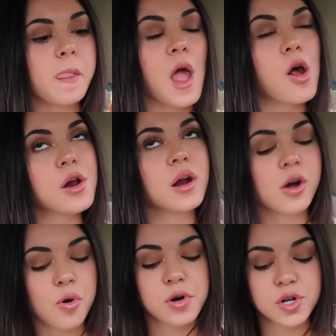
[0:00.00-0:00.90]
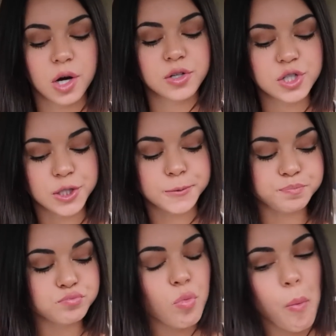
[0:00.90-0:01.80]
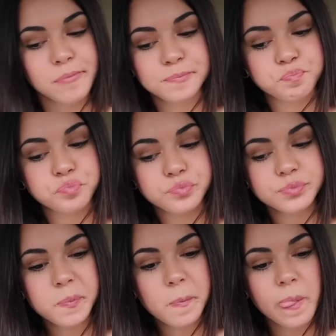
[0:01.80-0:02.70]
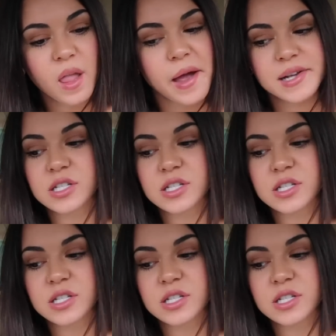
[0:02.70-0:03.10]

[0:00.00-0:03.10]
I kind of got a corn dog too. I